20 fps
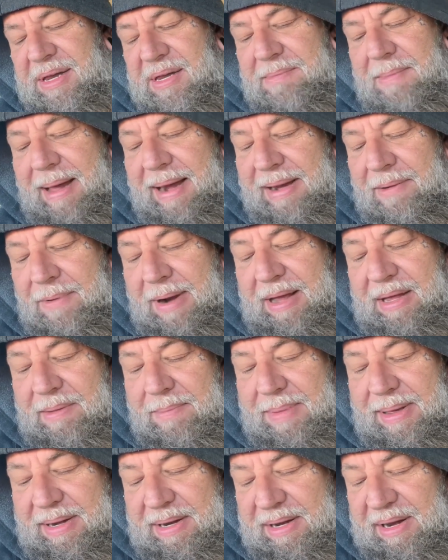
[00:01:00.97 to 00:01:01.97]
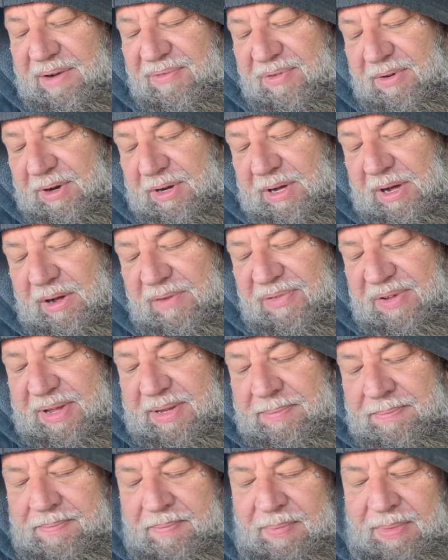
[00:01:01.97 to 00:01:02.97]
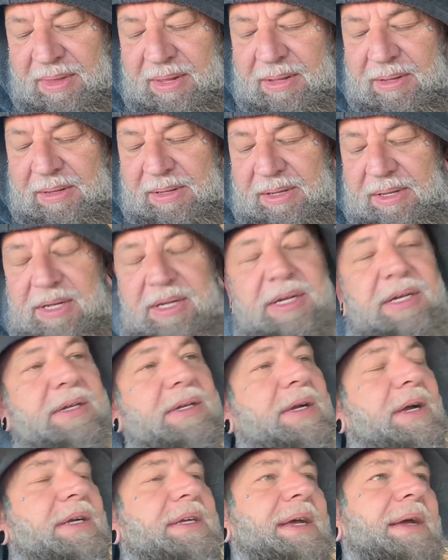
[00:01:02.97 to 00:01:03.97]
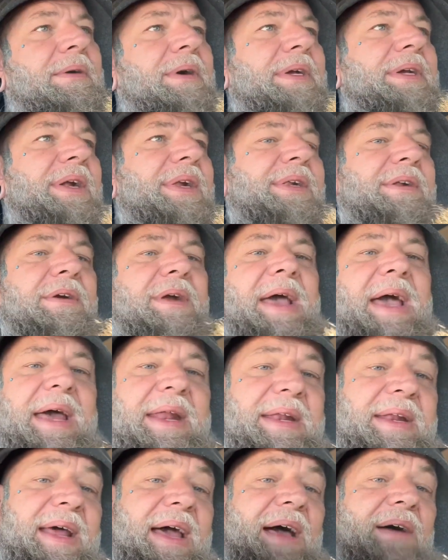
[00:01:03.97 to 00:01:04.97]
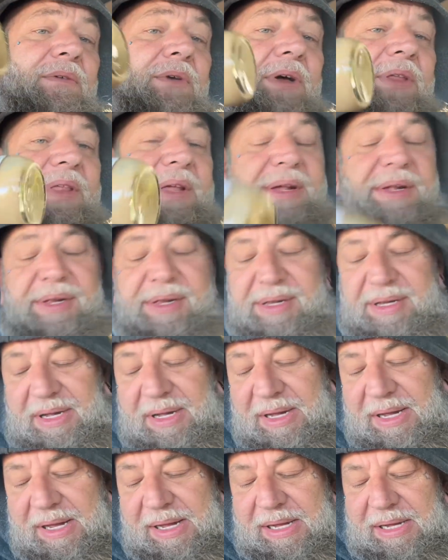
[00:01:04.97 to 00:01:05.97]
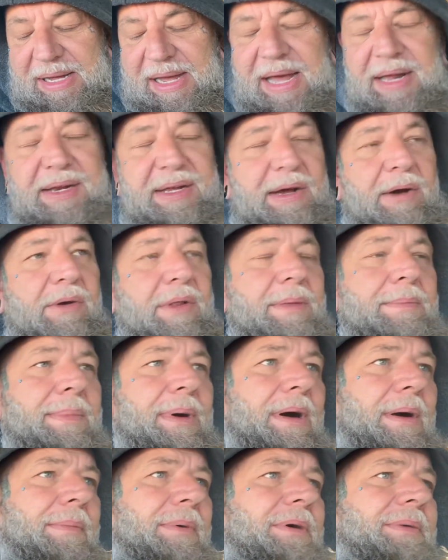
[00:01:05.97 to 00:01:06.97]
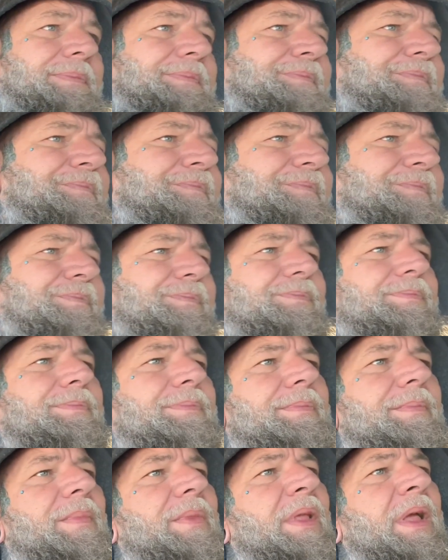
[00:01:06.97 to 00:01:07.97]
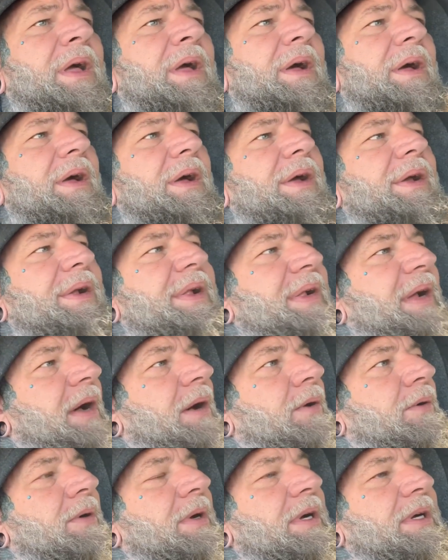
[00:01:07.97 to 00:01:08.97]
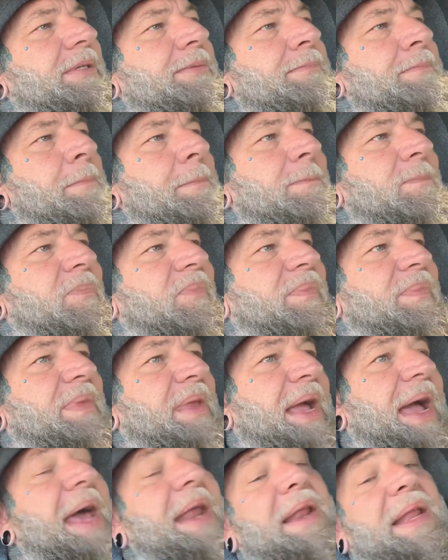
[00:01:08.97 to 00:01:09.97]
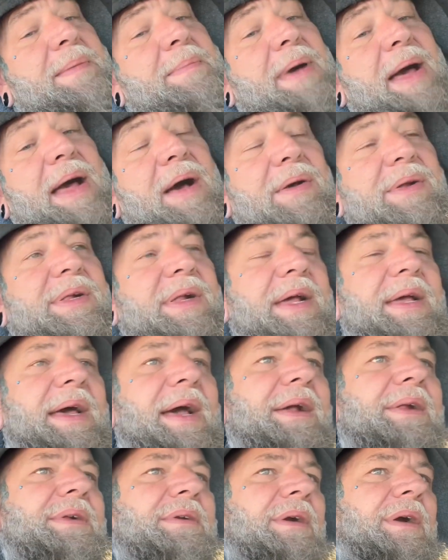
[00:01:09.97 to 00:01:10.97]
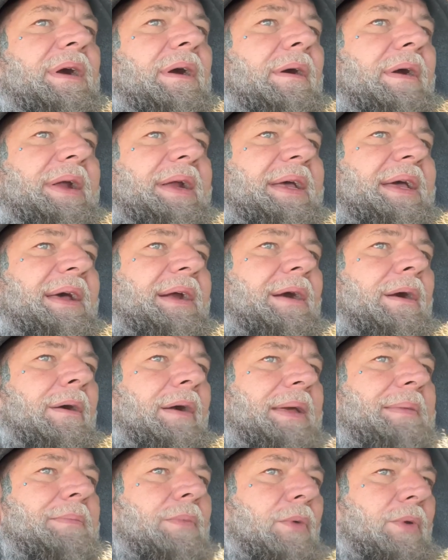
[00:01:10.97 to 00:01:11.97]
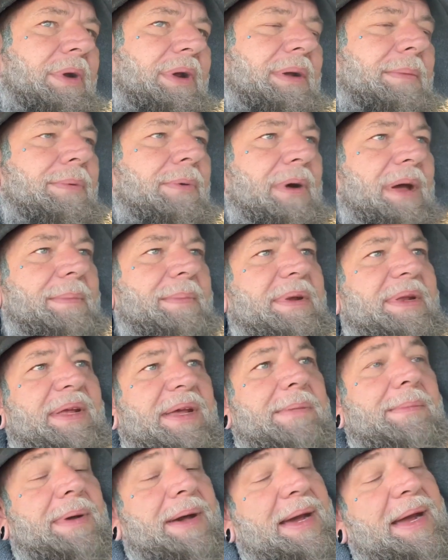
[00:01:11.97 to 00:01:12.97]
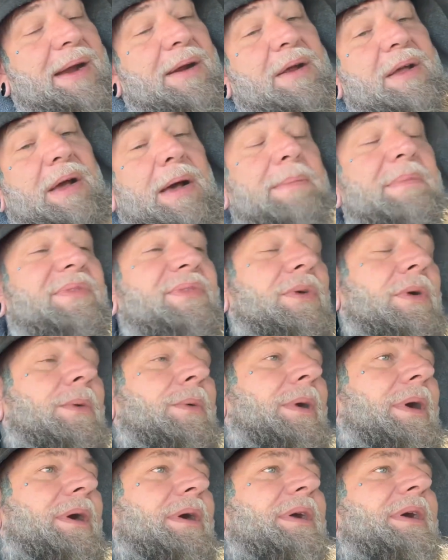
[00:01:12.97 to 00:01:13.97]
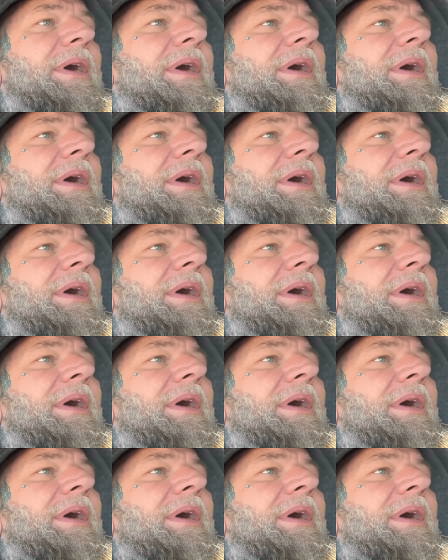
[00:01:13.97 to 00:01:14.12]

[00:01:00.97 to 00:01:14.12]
somebody recommend a different coffee. I tell you what, yesterday I didn't have one of these. I had to go to the barber. So I had to leave my house like extra early to get an early morning appointment to get my hair cut before work.